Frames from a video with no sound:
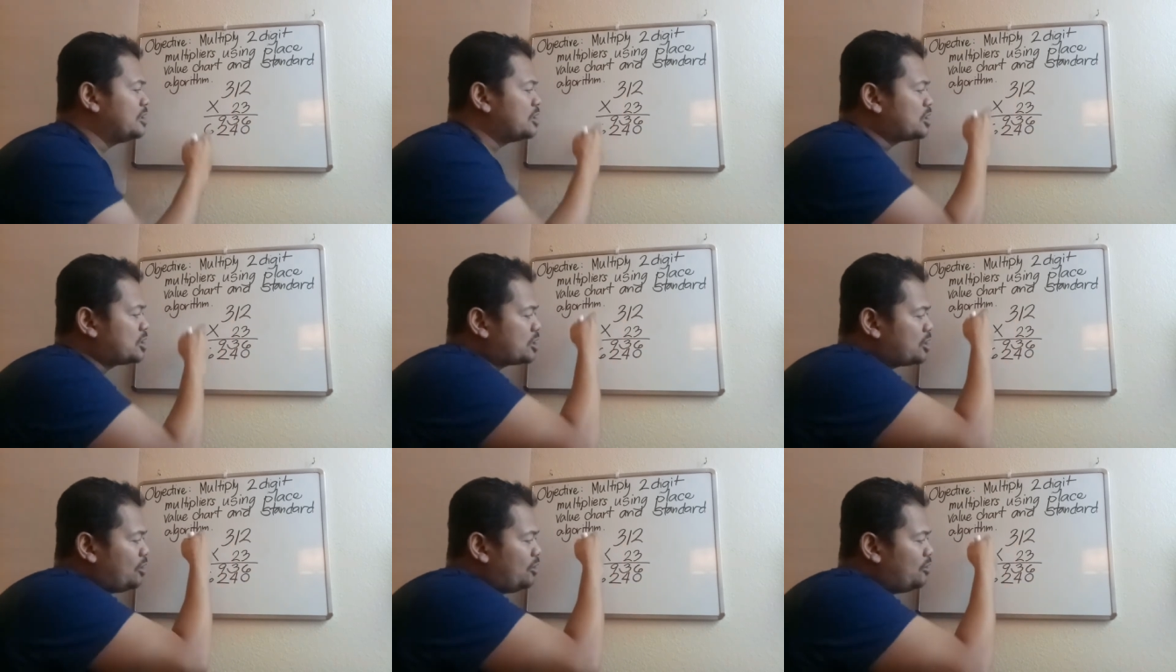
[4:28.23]

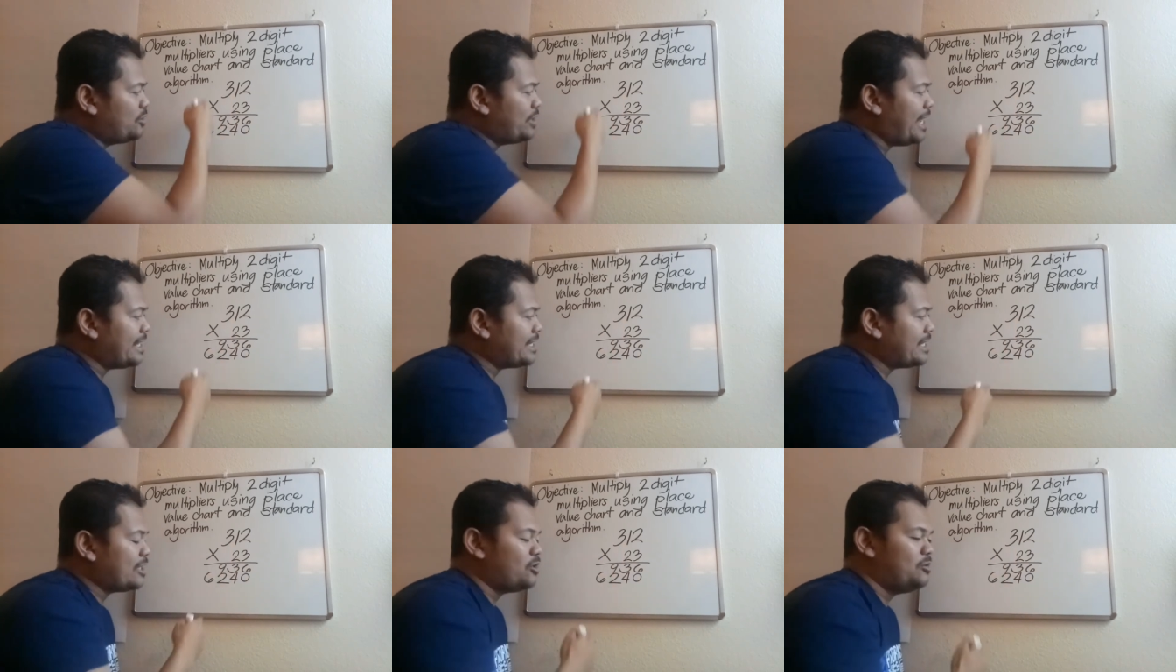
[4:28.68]
so
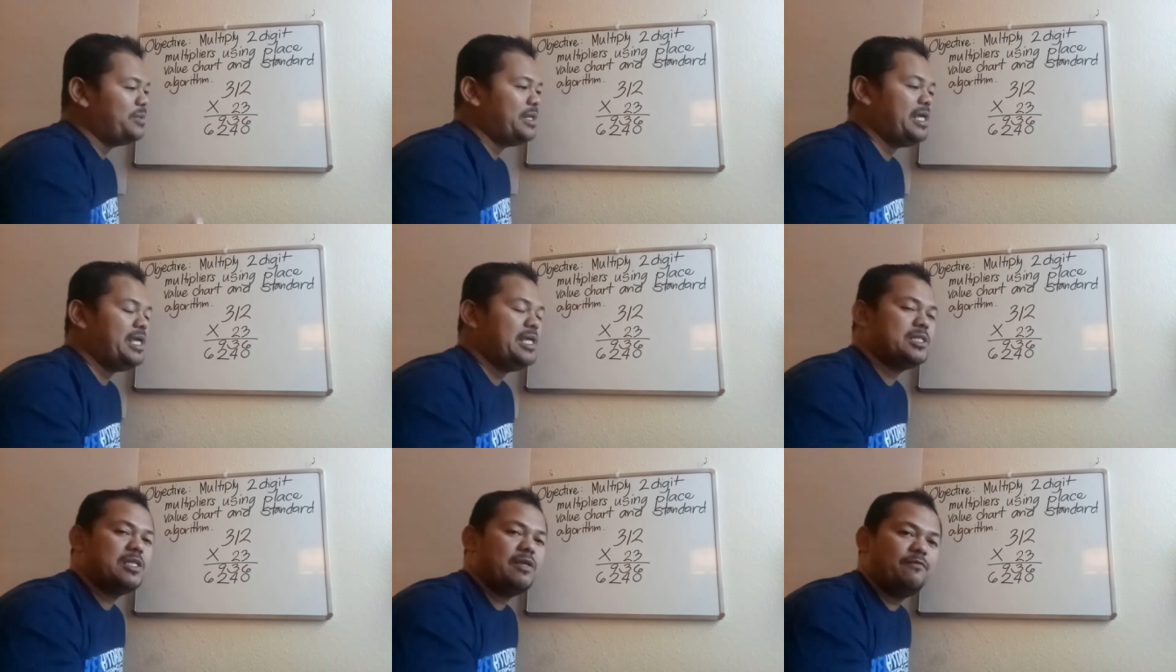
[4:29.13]
that it will
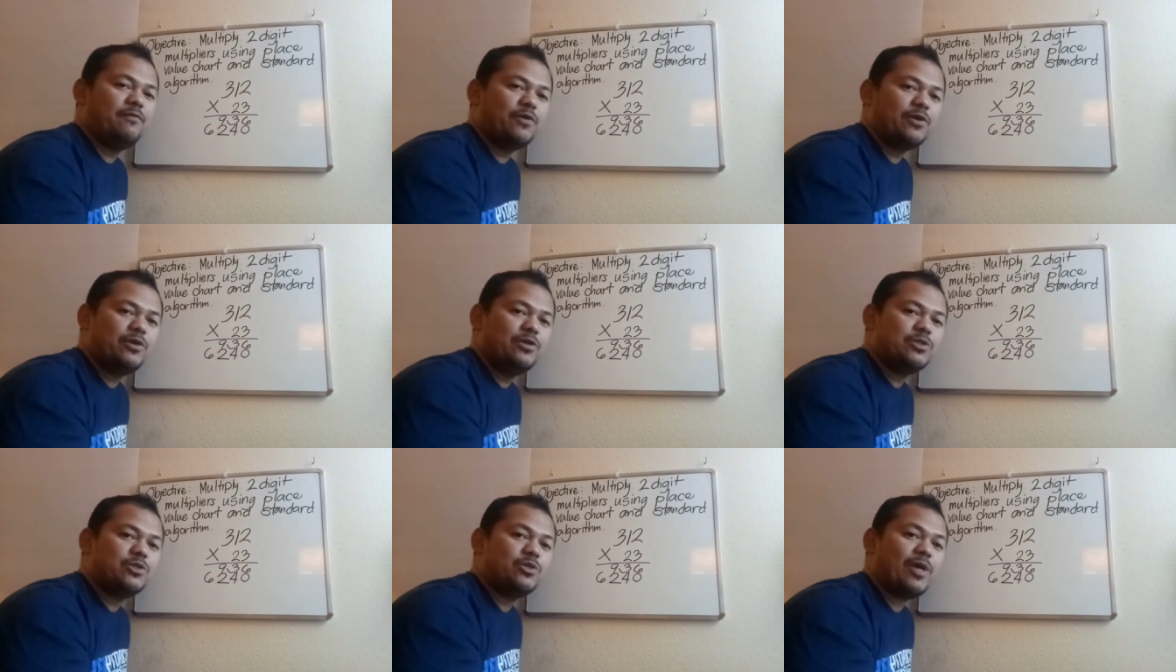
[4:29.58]
be easy
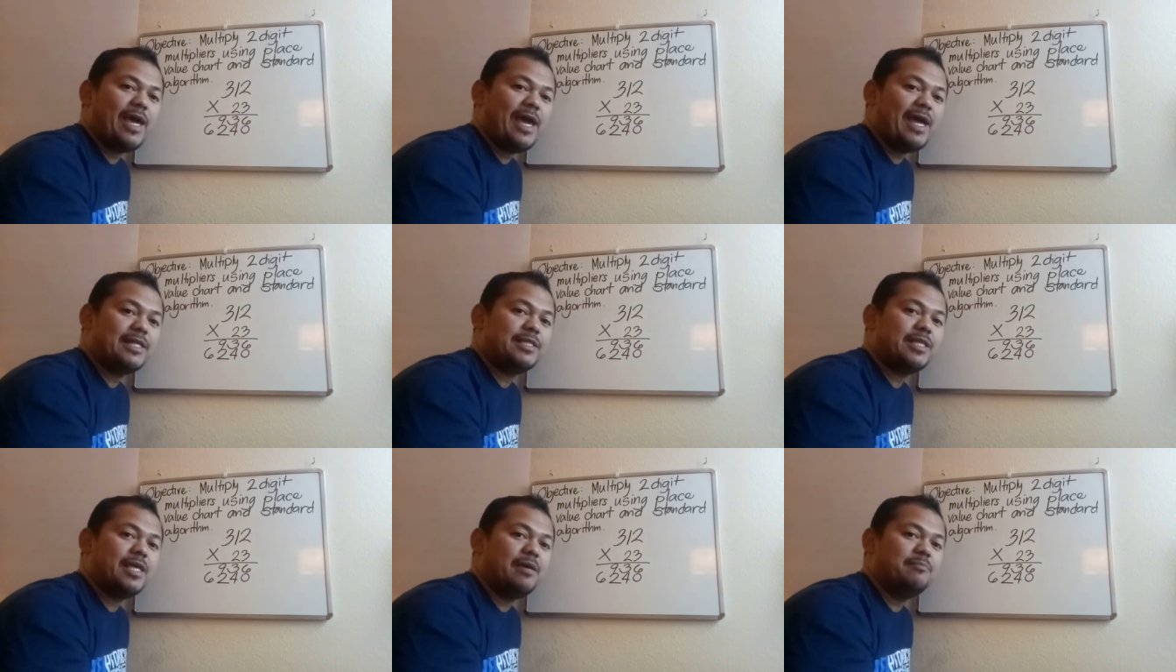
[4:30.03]
for you to
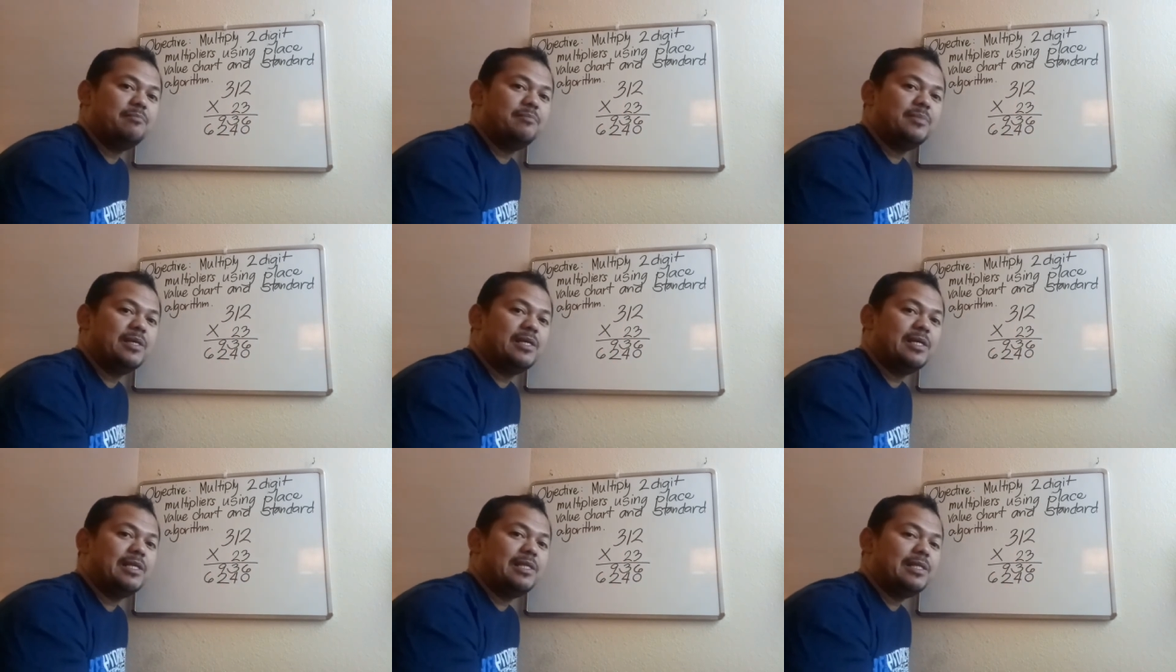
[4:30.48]
add them
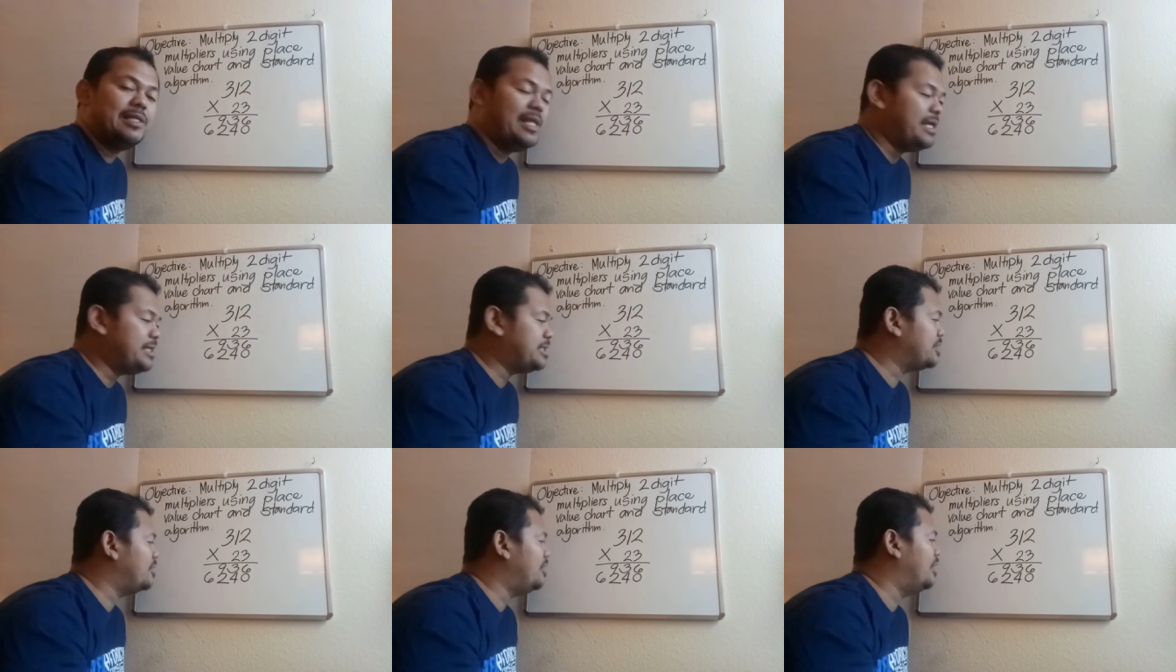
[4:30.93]

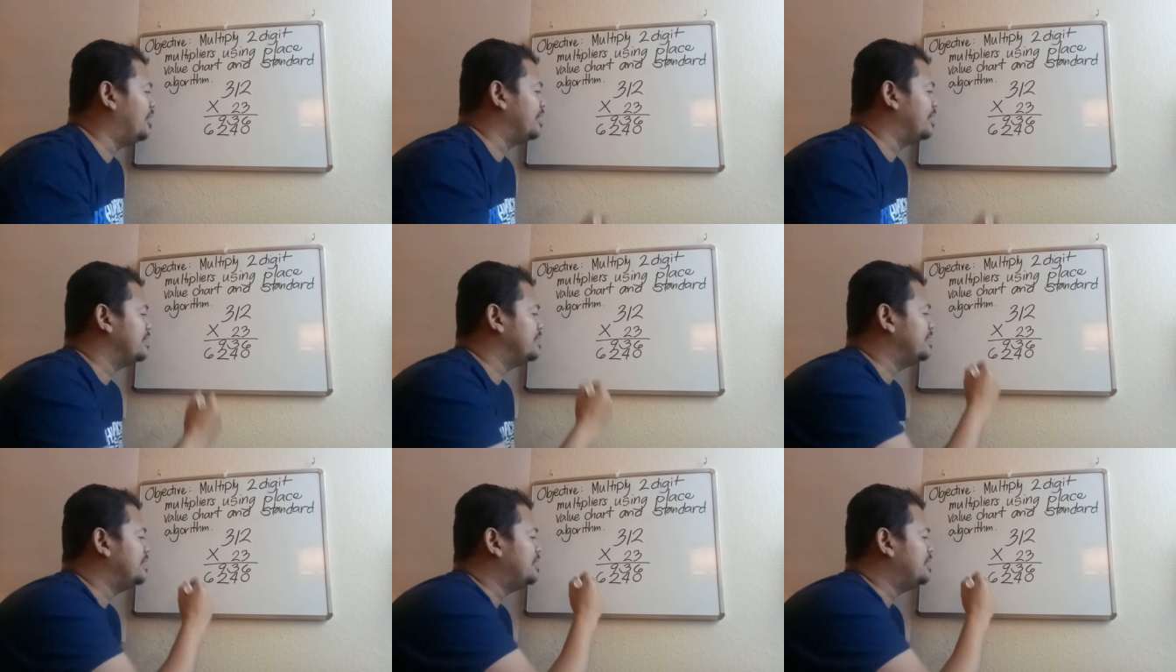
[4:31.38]
later on.